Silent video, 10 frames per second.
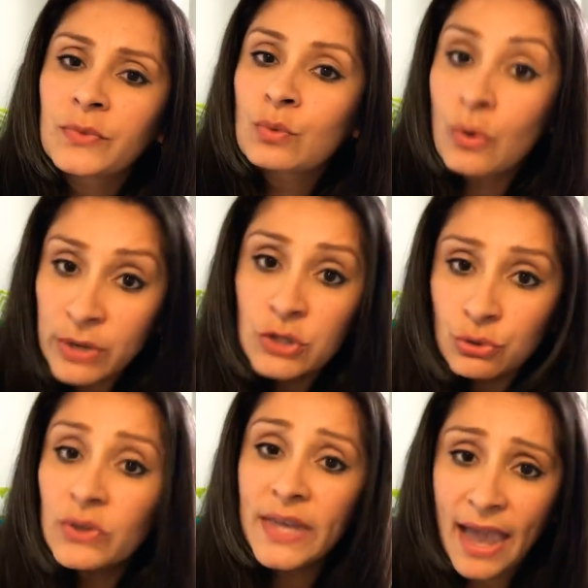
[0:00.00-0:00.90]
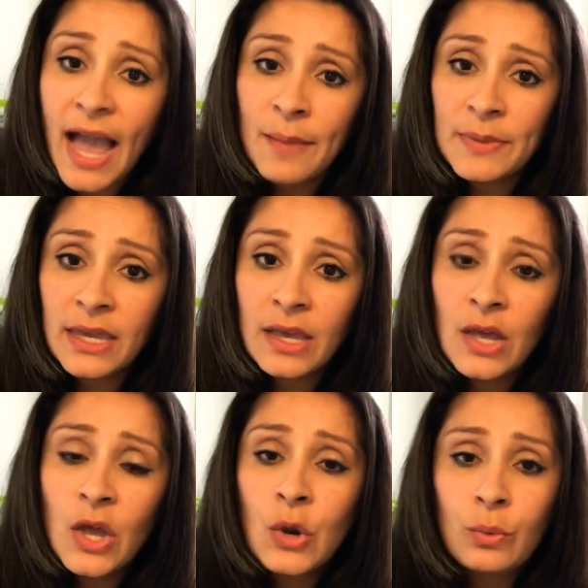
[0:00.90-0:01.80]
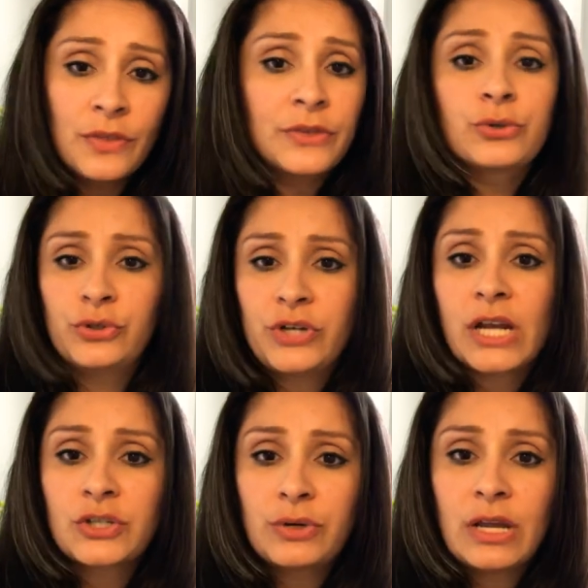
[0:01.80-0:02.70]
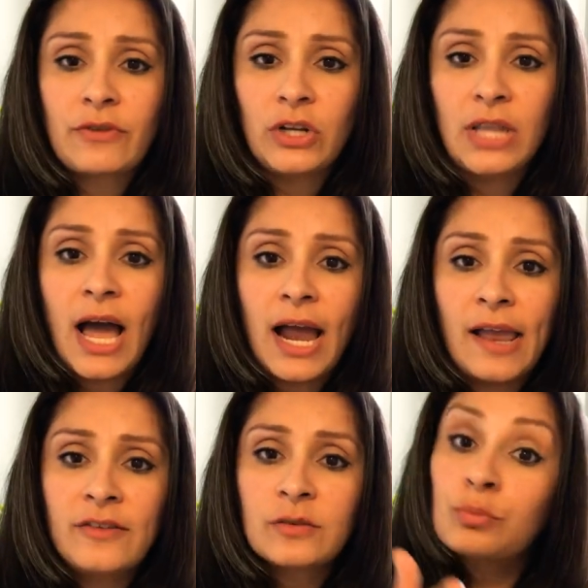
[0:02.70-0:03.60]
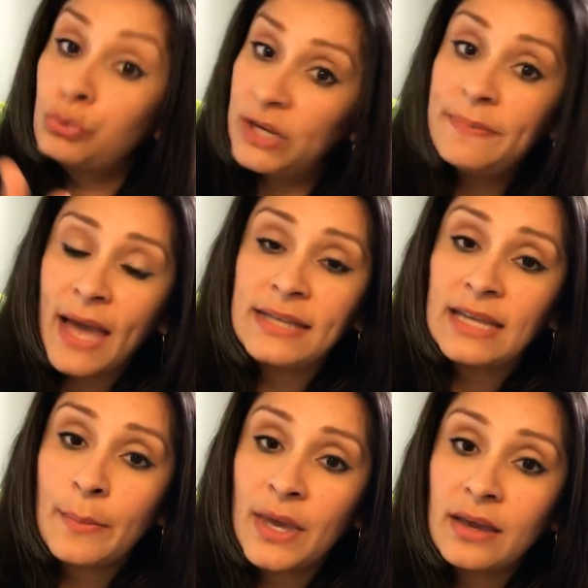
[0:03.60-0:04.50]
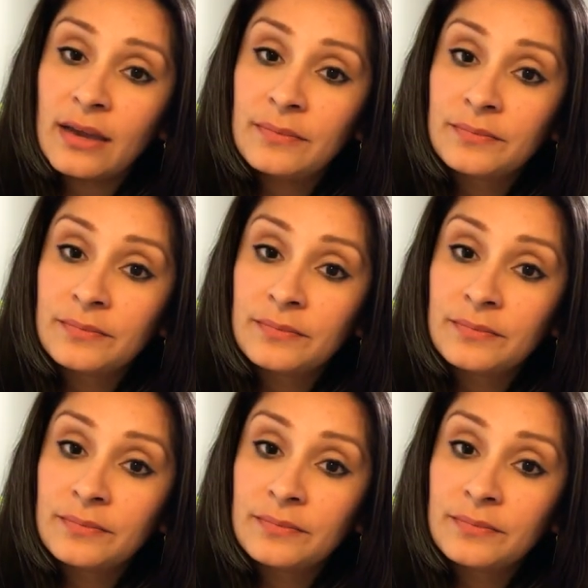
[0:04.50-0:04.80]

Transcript: Were we truly happy with the trajectory of our lives pre-pandemic?